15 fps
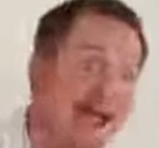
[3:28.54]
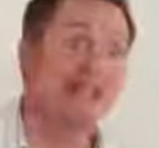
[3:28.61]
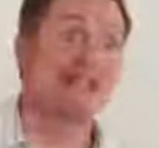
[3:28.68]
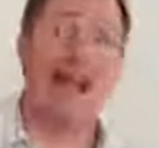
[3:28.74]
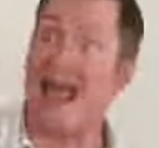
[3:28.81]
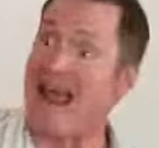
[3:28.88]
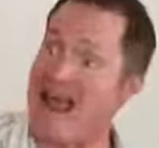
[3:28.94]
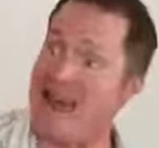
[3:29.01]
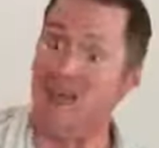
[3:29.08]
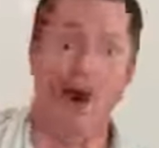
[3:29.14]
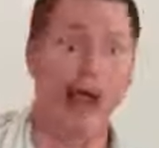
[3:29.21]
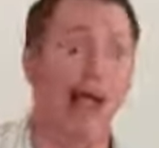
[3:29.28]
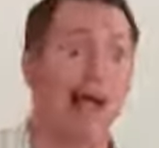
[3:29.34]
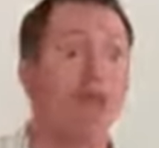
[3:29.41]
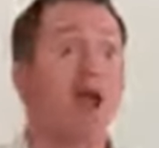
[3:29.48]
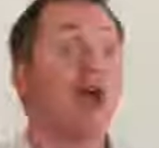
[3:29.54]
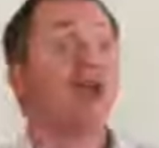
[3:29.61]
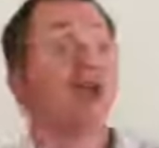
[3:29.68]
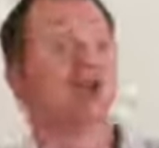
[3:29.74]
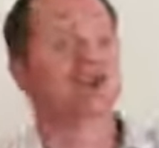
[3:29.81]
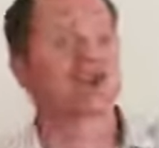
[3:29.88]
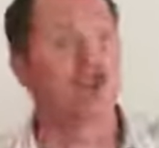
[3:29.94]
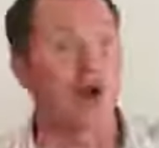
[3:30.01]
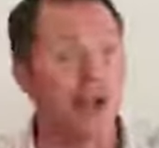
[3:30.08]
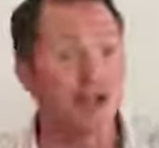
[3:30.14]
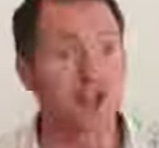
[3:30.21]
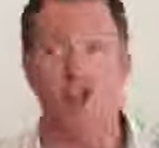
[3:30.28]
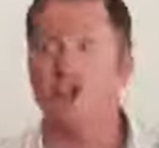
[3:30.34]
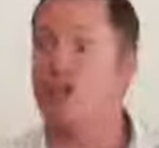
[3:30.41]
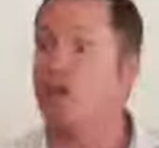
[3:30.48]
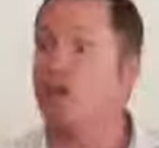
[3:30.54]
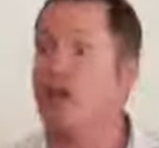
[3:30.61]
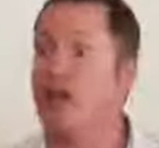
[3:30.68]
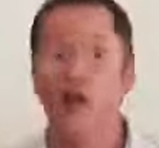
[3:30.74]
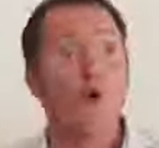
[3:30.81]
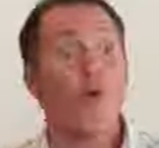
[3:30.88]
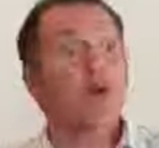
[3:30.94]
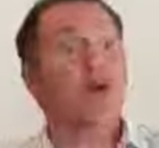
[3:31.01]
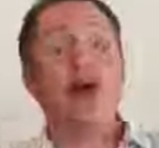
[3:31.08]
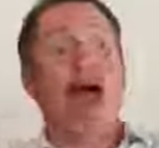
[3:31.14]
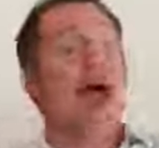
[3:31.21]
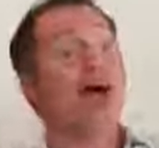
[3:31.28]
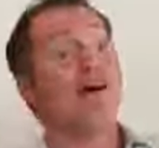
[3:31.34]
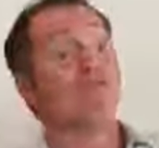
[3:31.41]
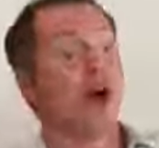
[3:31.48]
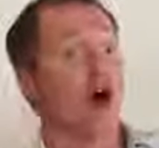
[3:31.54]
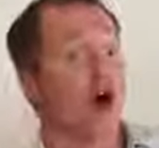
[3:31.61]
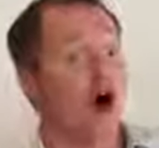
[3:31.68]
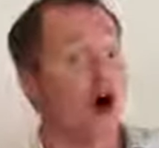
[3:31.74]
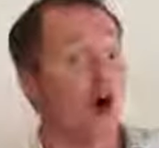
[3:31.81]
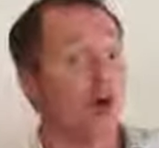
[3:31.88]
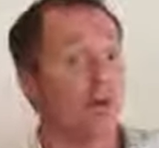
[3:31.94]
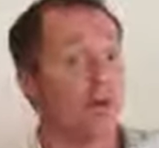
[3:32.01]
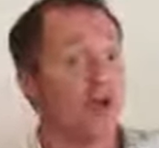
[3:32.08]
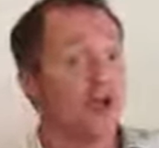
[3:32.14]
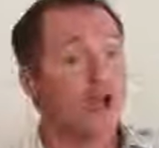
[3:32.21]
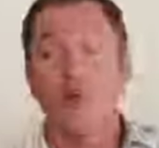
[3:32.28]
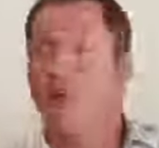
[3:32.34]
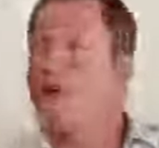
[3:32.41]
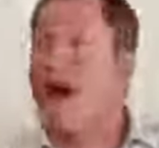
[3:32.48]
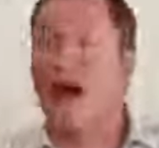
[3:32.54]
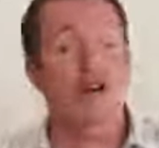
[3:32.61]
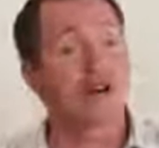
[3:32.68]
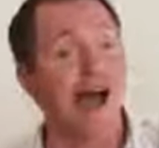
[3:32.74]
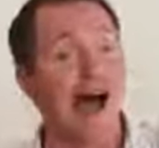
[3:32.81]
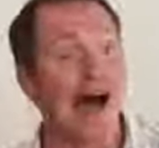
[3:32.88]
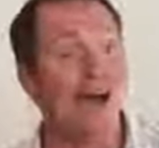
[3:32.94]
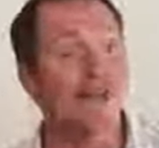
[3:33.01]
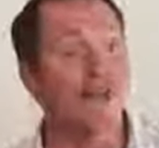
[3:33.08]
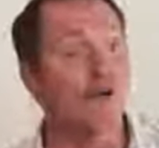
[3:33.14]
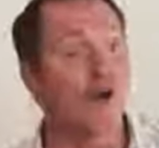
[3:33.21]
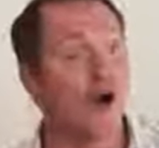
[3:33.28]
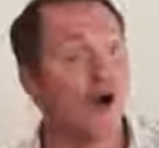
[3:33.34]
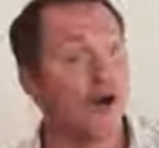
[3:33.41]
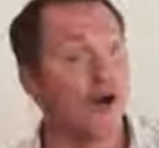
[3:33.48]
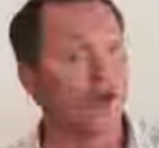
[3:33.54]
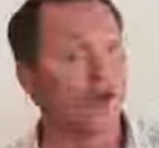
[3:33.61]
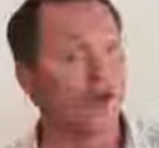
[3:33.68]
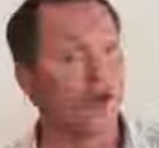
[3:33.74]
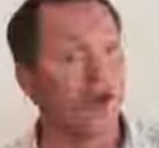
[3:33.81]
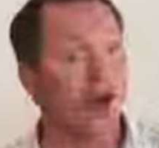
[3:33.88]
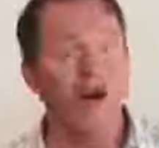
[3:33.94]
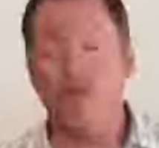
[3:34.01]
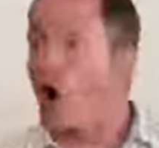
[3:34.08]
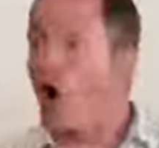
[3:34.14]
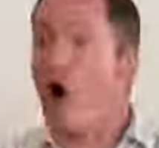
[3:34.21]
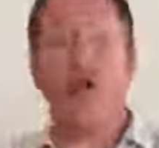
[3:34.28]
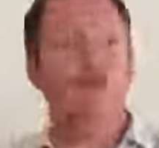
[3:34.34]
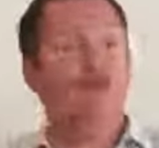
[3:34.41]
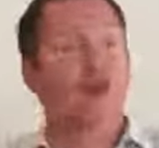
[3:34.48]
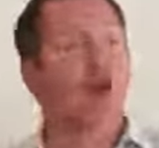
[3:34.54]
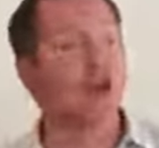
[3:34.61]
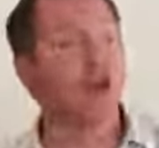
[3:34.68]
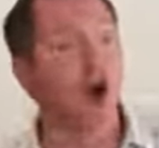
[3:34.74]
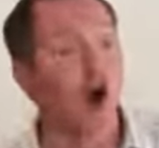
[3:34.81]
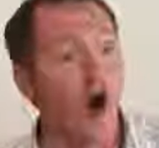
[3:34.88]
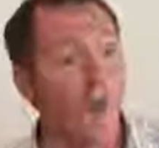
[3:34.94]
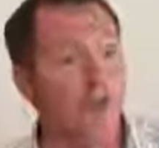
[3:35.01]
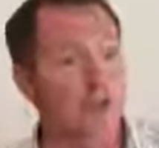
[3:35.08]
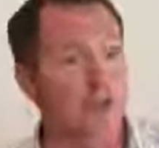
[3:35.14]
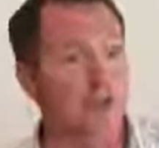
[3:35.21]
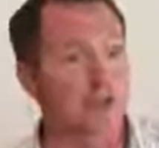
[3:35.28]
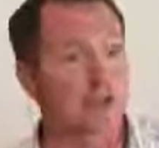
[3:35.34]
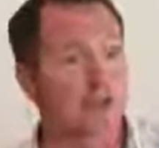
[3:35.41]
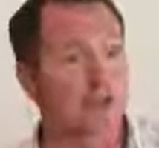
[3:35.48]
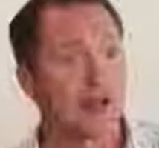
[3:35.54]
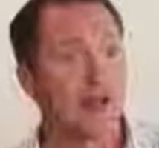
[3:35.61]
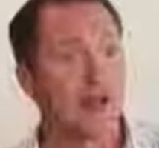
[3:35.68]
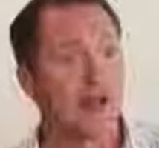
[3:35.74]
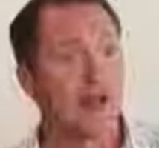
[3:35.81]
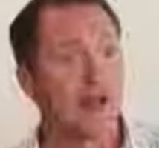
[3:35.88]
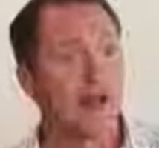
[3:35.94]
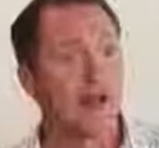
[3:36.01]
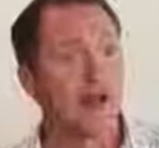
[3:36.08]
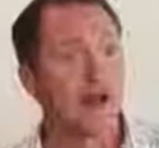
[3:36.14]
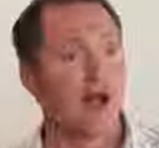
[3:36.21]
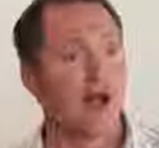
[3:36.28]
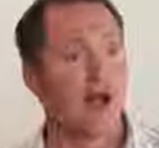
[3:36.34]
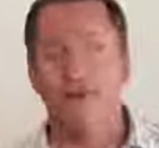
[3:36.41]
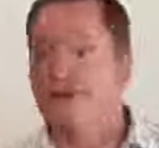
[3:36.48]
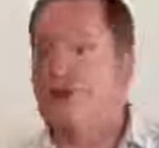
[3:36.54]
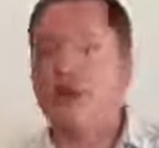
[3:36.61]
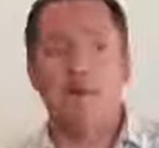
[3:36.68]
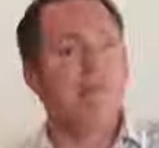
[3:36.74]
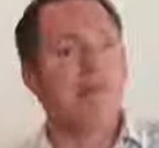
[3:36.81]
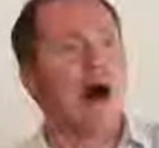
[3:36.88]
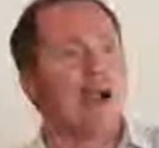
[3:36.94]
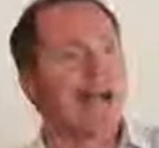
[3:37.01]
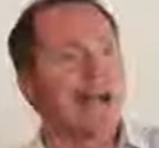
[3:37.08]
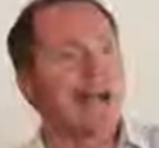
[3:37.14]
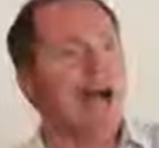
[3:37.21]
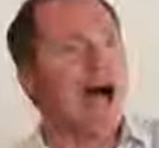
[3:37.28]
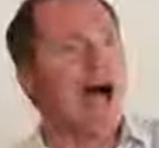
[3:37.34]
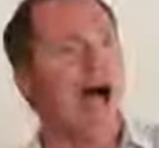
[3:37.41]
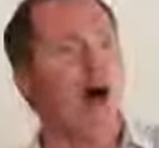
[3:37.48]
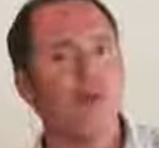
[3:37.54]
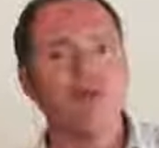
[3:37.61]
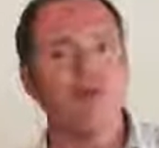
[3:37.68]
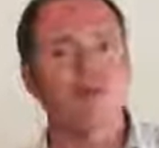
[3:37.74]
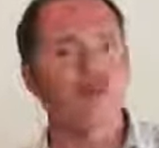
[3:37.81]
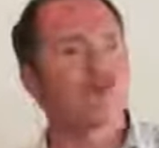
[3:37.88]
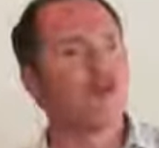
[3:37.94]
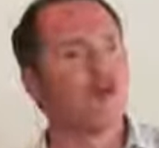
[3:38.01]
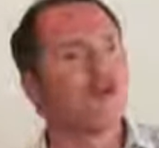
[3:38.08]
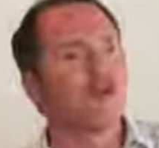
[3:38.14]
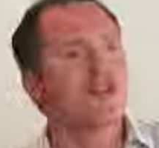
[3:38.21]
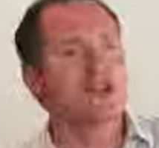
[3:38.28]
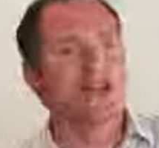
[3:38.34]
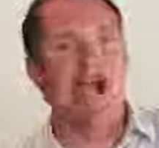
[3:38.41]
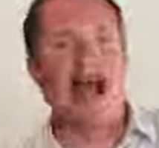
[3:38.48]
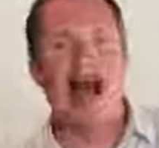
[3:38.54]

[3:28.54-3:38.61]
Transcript: made to Abraham. You're strangers to it. Well, you have no hope. You're without God in the world. Of course, you're hopeless. You think money helps soothe the